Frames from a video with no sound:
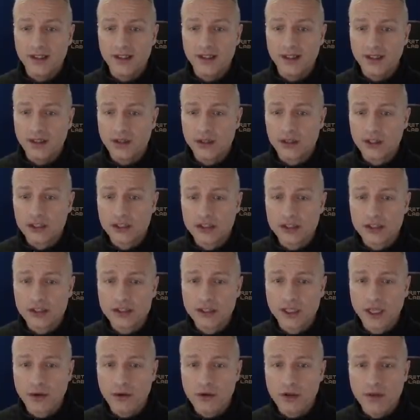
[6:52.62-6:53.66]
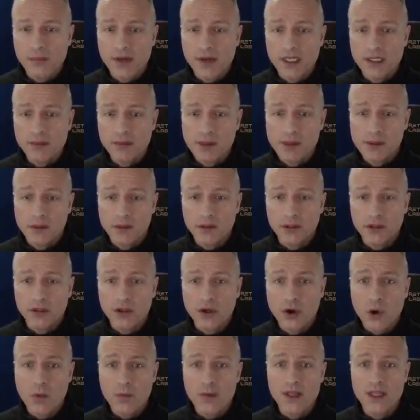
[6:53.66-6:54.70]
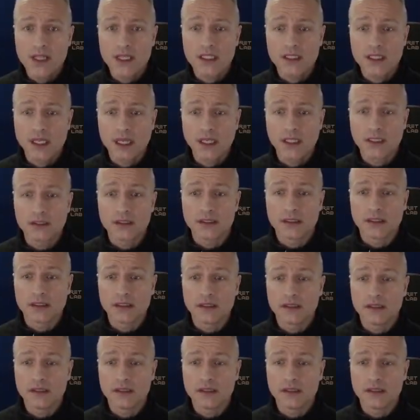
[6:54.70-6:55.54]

You're a scout. You're meant to be able to cope with these things.